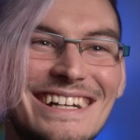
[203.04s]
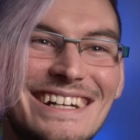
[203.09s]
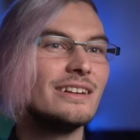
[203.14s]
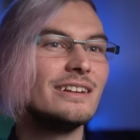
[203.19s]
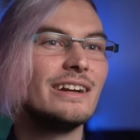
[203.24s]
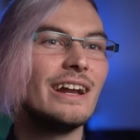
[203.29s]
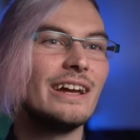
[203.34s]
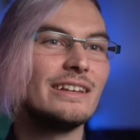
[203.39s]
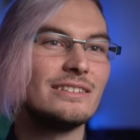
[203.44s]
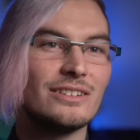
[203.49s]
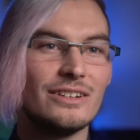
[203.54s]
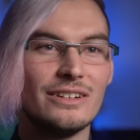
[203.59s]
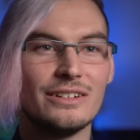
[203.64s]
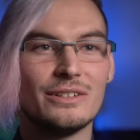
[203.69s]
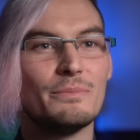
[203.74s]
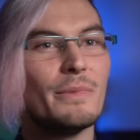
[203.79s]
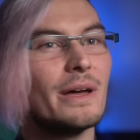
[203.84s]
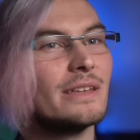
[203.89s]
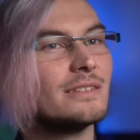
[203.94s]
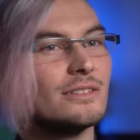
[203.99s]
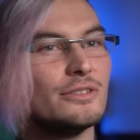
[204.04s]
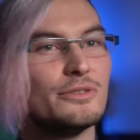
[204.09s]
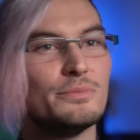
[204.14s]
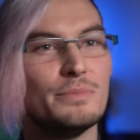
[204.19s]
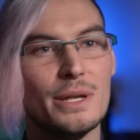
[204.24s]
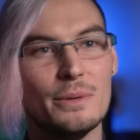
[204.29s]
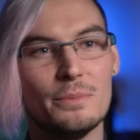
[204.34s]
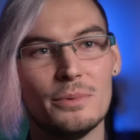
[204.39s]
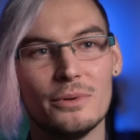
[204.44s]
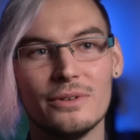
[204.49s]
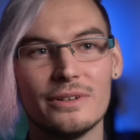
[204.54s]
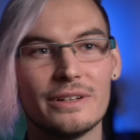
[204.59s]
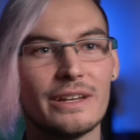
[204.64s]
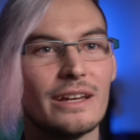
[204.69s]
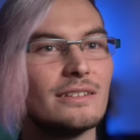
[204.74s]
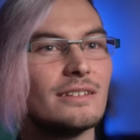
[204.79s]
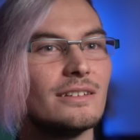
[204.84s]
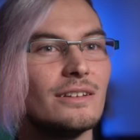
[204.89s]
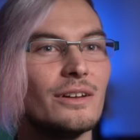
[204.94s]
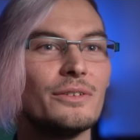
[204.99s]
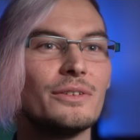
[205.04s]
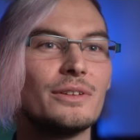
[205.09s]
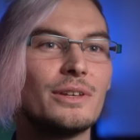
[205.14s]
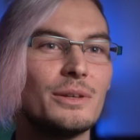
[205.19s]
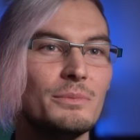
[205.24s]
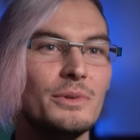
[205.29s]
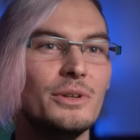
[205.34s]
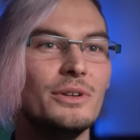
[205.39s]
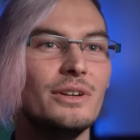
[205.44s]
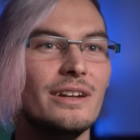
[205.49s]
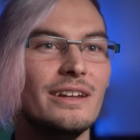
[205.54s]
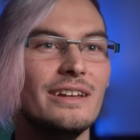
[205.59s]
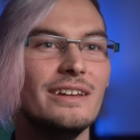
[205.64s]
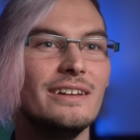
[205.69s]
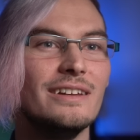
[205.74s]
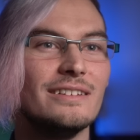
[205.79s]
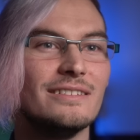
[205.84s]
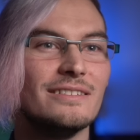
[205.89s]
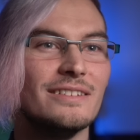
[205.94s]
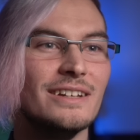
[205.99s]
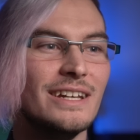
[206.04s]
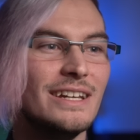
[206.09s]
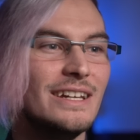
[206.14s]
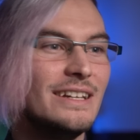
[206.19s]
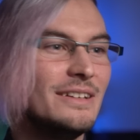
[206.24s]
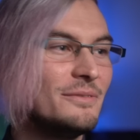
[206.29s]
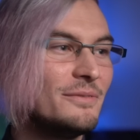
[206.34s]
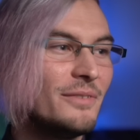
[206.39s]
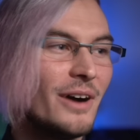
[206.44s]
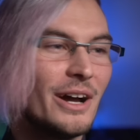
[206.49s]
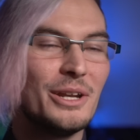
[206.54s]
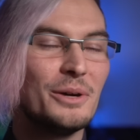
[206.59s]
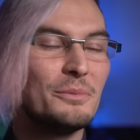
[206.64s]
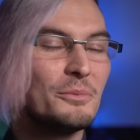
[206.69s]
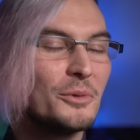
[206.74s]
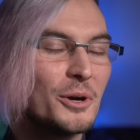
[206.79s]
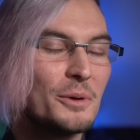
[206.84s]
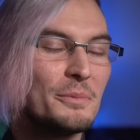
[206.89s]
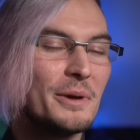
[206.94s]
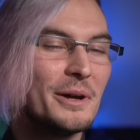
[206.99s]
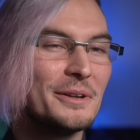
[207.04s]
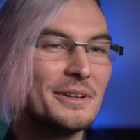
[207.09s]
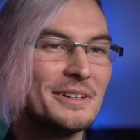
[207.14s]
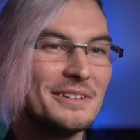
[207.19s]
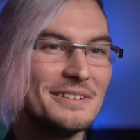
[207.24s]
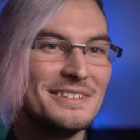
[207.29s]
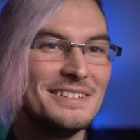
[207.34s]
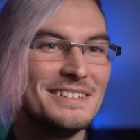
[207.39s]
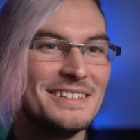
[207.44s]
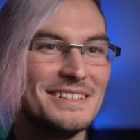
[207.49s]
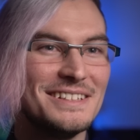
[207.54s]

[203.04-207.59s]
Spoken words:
And I started to message people and get to know the community and find out more about it.